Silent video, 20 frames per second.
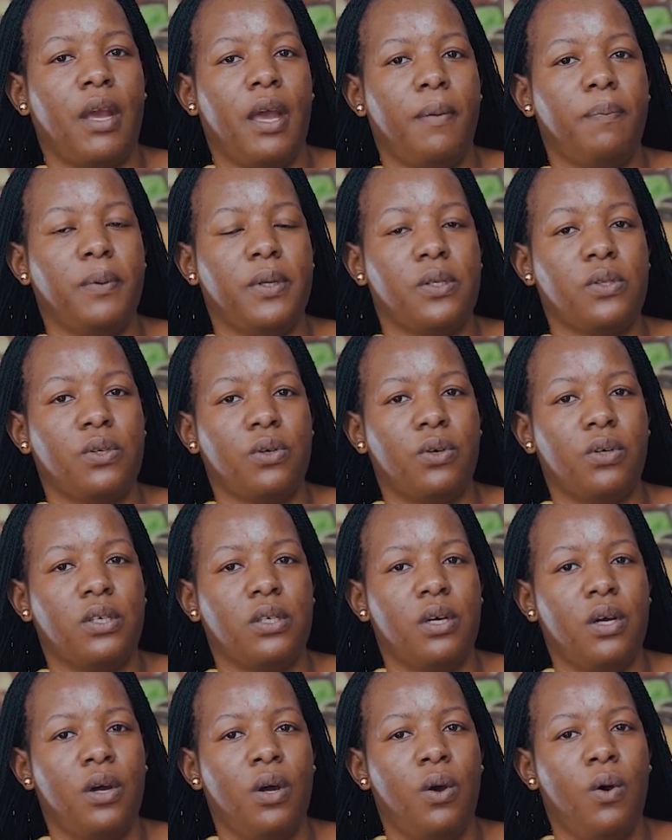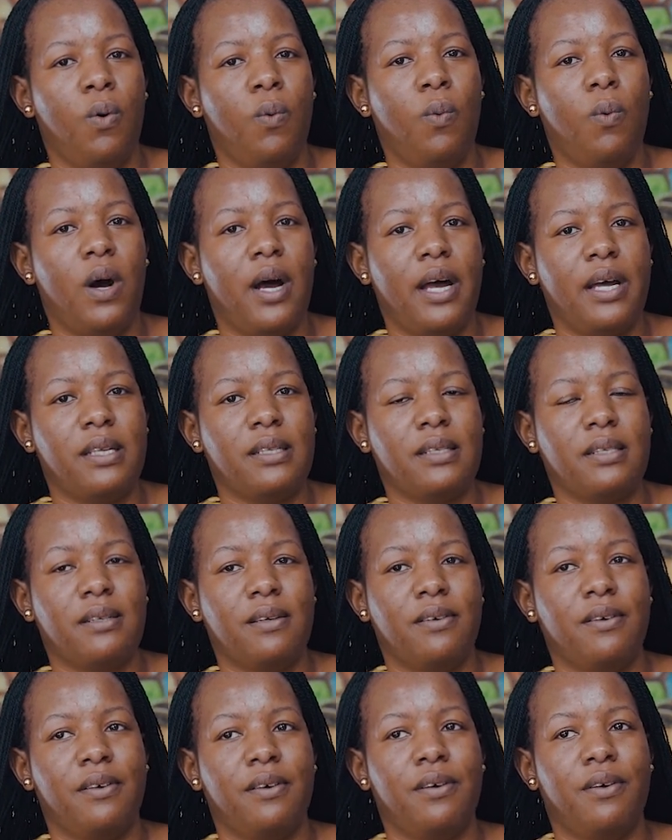episode, was
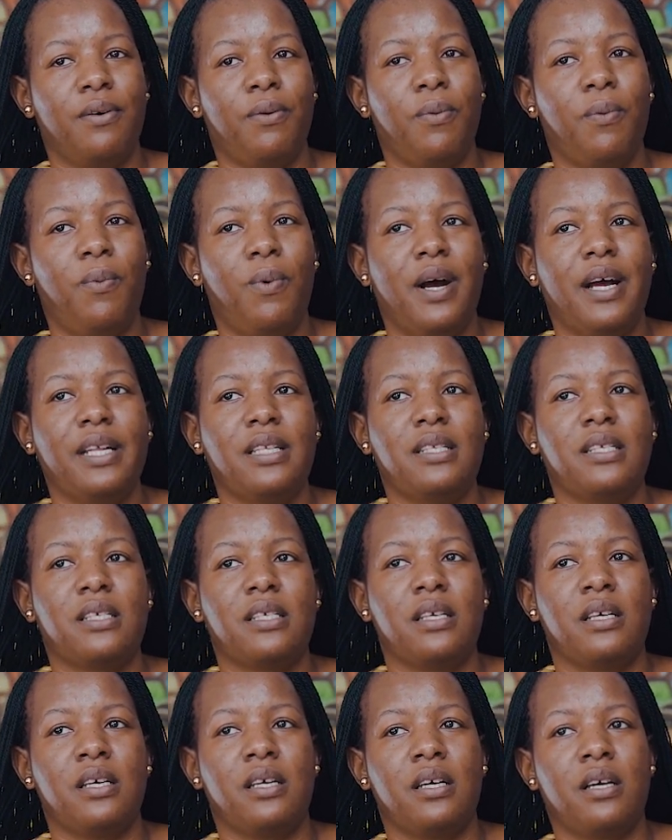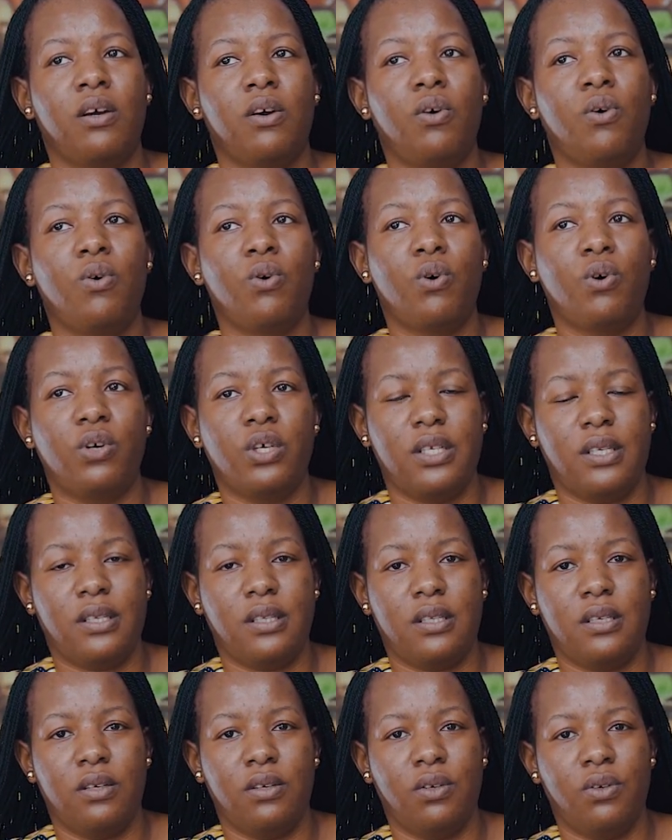what
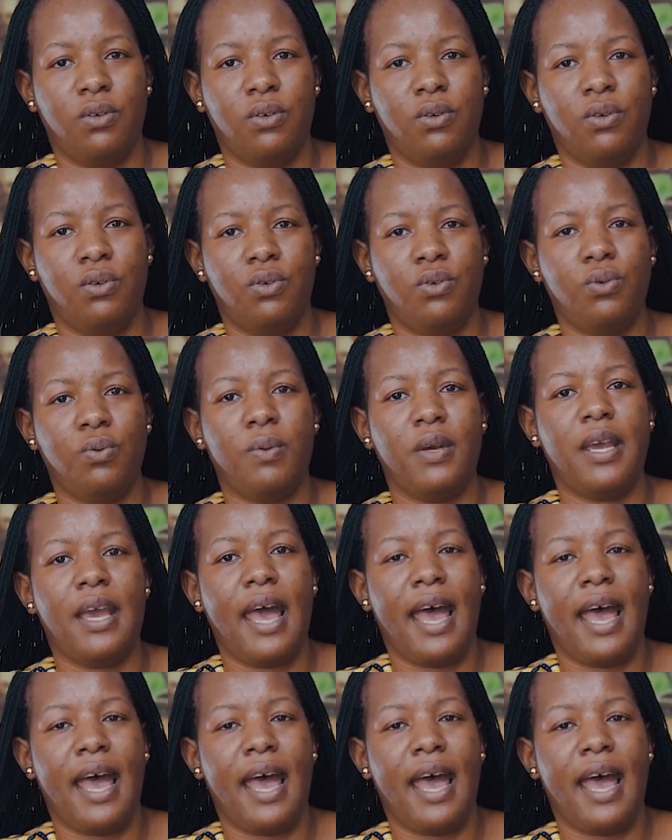goals do we